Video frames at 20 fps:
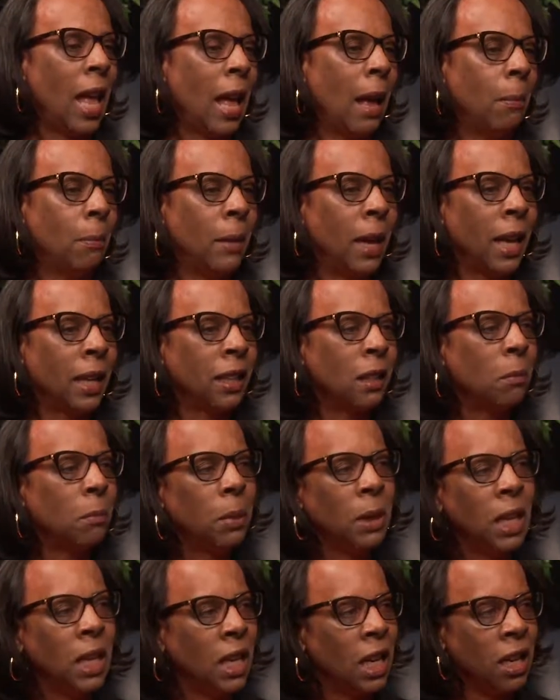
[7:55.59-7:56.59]
I'm not
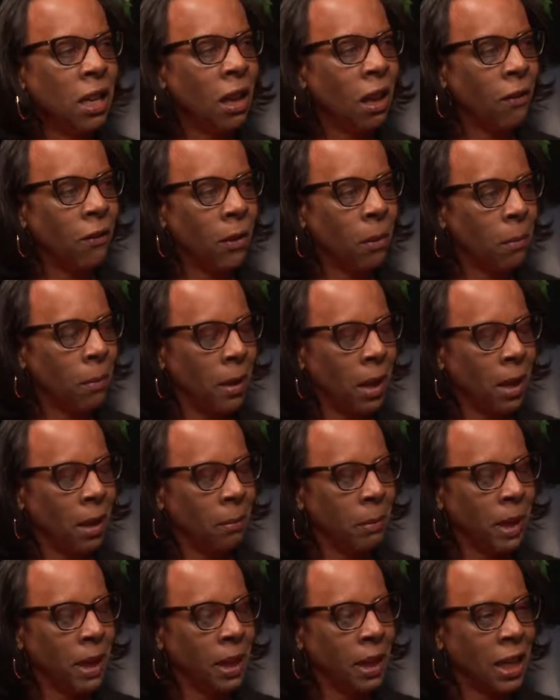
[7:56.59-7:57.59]
completely off of
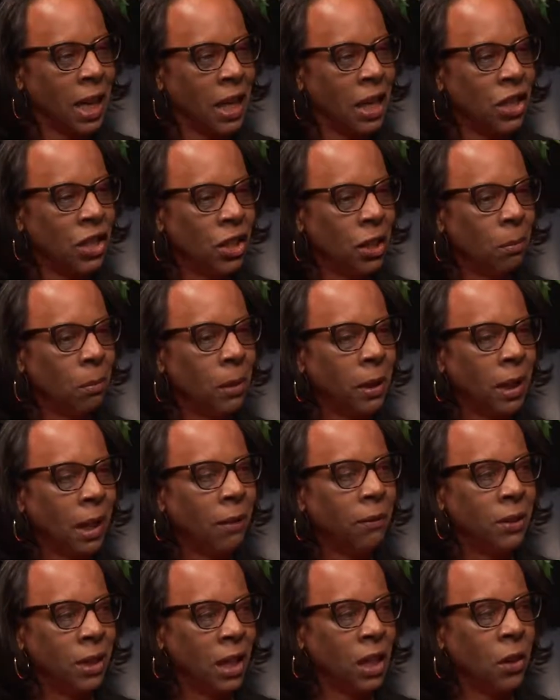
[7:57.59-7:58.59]
medication, but
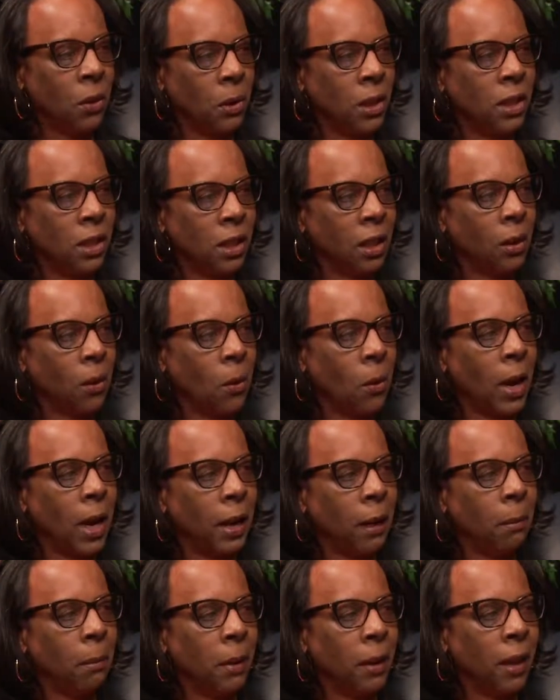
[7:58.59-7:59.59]
I've decreased it
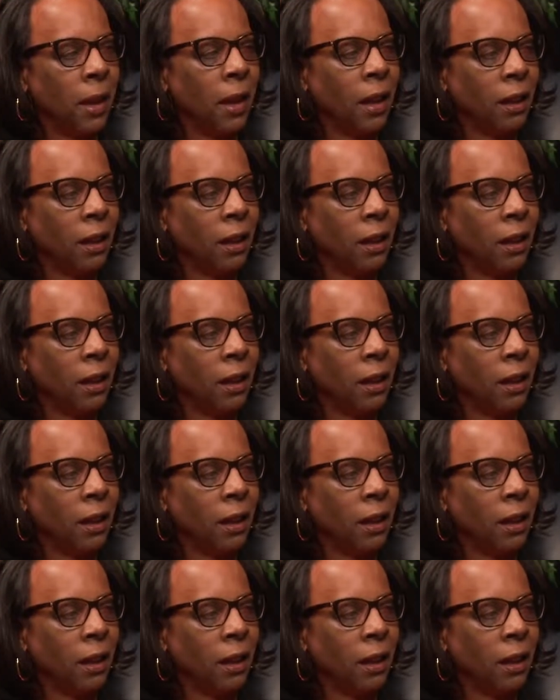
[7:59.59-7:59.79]
quite a bit.